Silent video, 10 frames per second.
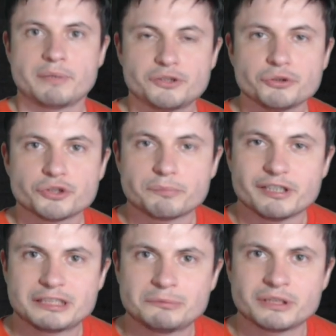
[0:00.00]
But it's also
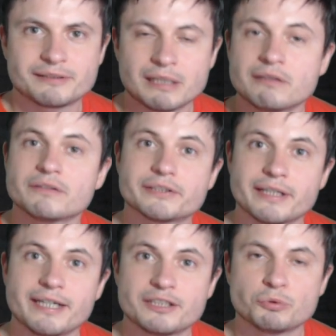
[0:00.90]
possible that some of this
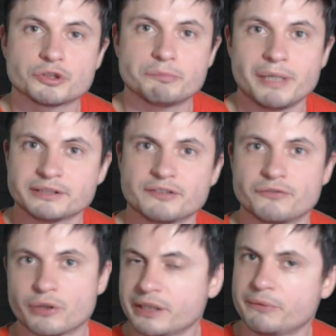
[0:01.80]
ice was melted
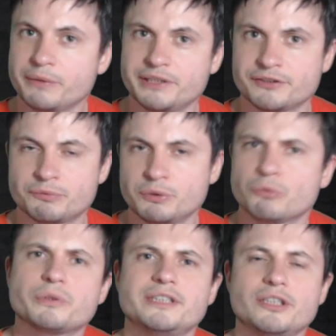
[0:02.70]
for other reasons, we
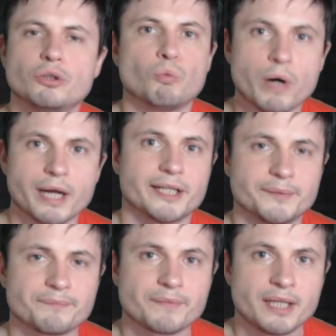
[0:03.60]
don't really know
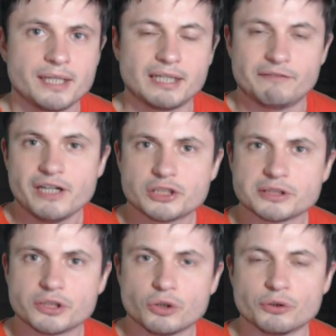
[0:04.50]
why.
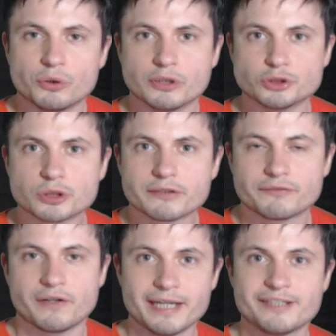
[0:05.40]
Eventually though, a lot
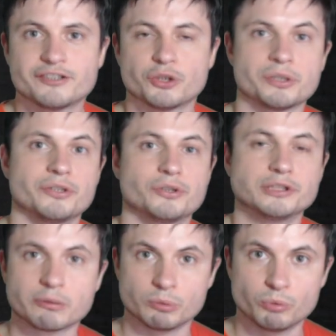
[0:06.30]
of ice turned
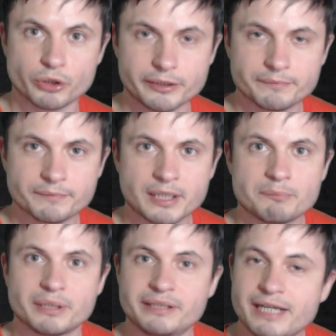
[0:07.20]
into liquid water,
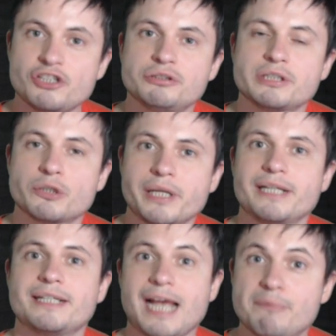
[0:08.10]
potentially
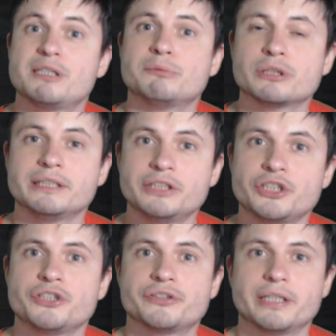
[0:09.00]
creating habitable
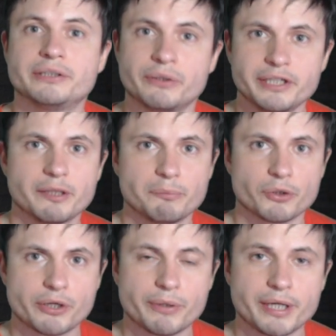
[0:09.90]
conditions underneath
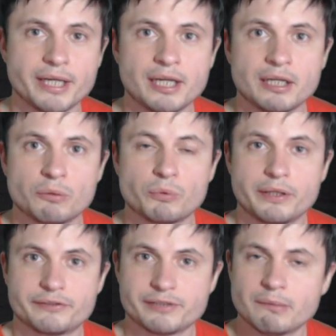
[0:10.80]
Mercury,
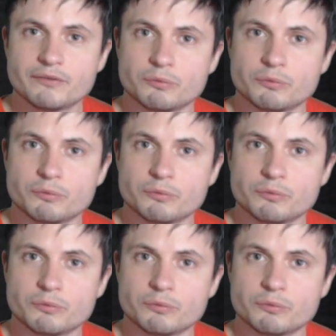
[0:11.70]
with some of